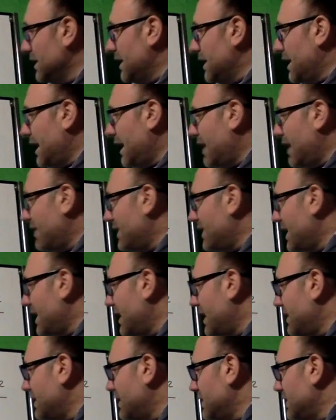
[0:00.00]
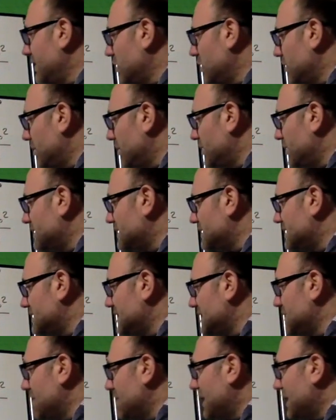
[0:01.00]
and then you could put
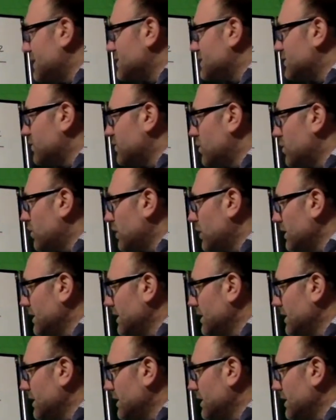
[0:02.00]
c minus 4.